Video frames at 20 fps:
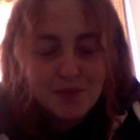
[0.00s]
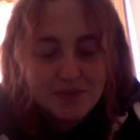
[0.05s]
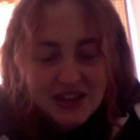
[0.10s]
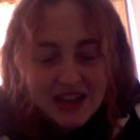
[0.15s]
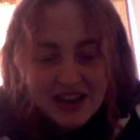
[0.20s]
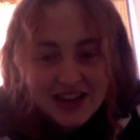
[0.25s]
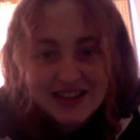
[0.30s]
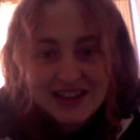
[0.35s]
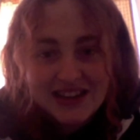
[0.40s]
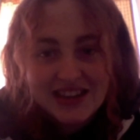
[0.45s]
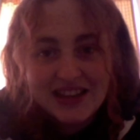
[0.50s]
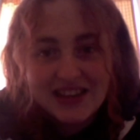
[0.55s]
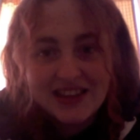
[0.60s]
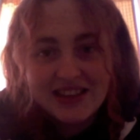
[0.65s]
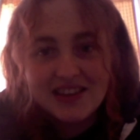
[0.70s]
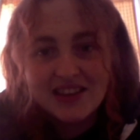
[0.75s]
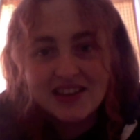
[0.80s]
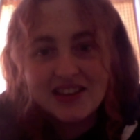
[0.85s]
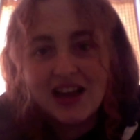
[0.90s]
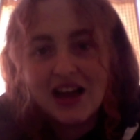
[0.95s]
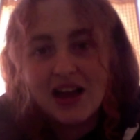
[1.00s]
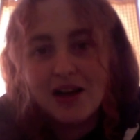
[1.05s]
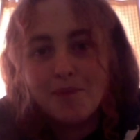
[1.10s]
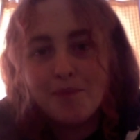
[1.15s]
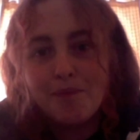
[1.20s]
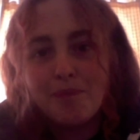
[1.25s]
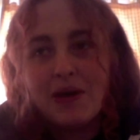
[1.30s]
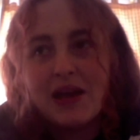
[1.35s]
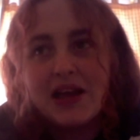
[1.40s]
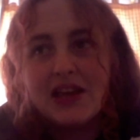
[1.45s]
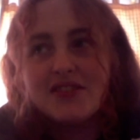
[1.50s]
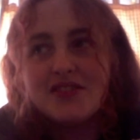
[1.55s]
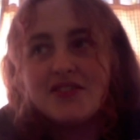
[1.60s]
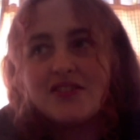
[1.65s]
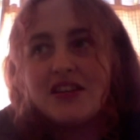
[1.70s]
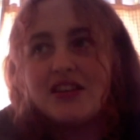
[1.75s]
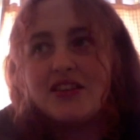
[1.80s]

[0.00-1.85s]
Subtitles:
technique at best